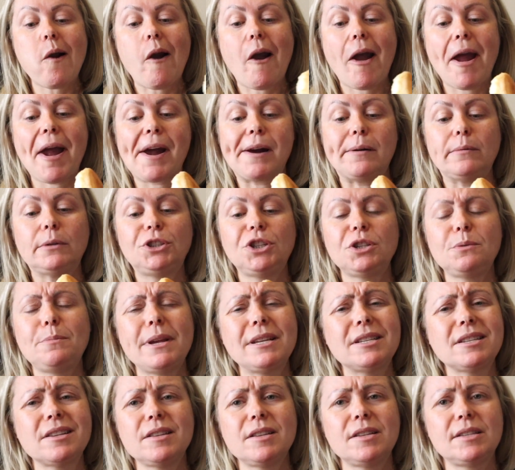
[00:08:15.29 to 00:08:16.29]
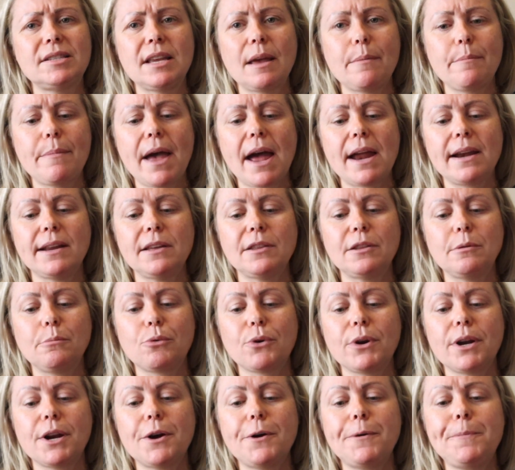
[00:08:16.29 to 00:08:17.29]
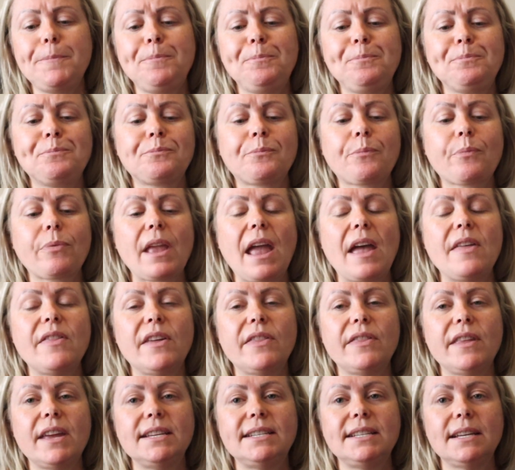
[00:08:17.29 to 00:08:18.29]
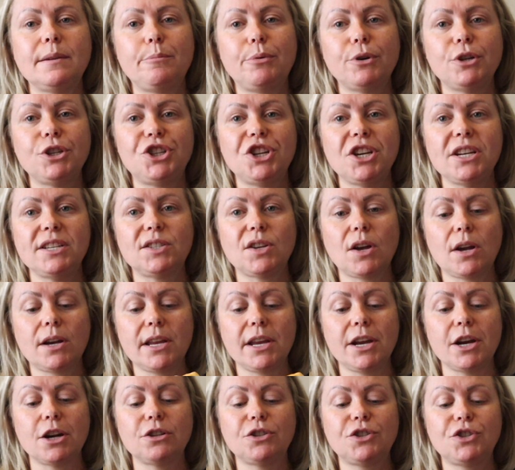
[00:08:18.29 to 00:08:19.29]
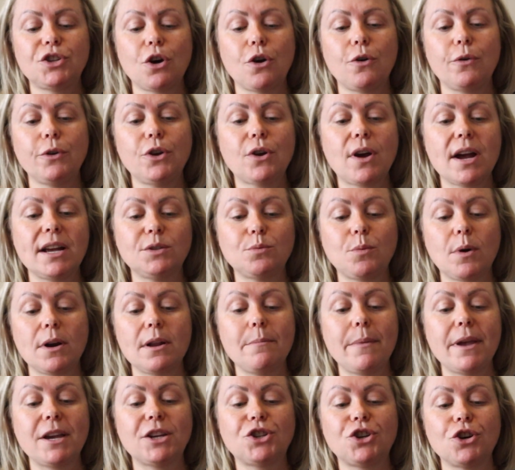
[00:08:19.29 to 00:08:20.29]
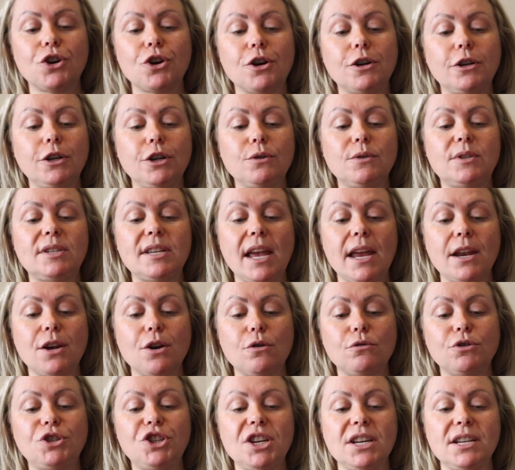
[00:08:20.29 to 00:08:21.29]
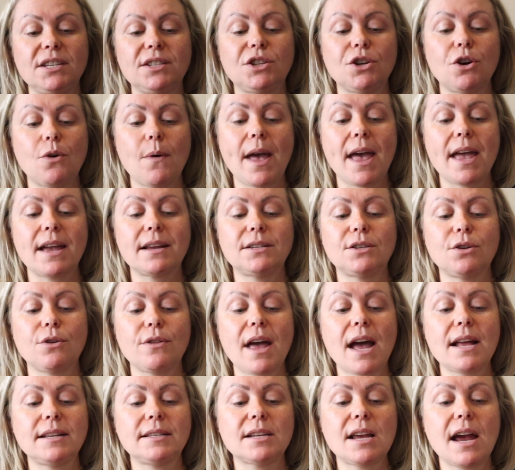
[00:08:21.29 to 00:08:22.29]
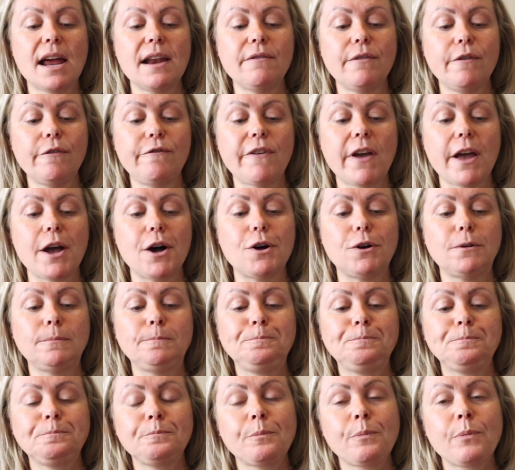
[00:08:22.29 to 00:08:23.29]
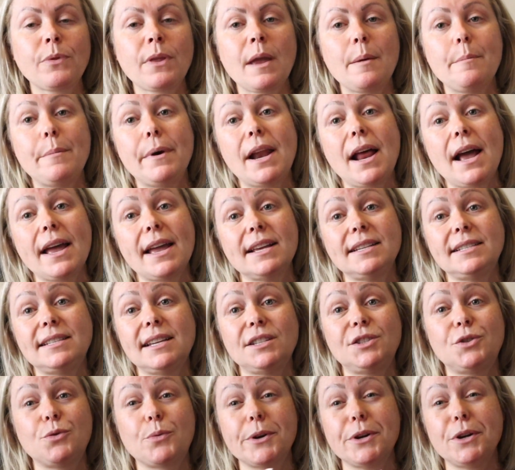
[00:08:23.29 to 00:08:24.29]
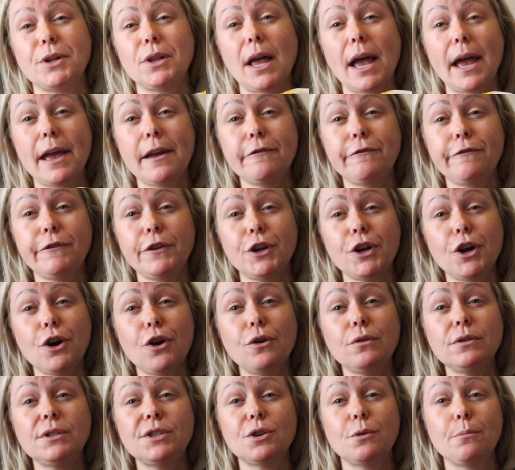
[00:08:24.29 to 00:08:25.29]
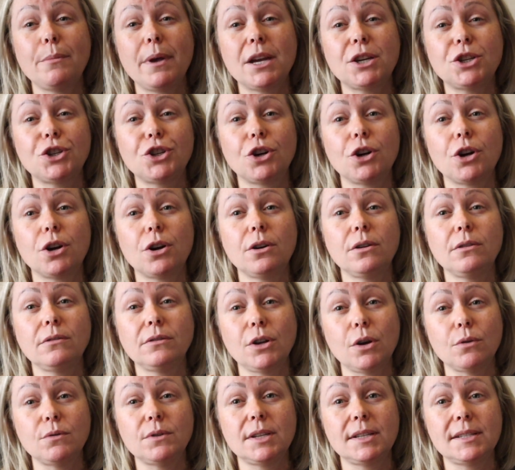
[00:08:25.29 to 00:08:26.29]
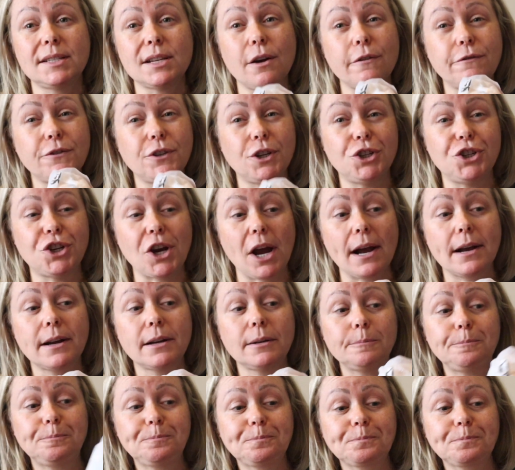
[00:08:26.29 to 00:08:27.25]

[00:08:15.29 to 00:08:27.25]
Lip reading: and which is basically the same patty in the burrito. And then they did put cheese on here. So you guys want to make sure you say no cheese, no egg. So that's kind of a fail, but I guess that's real life, you know? So make sure, note to self, to check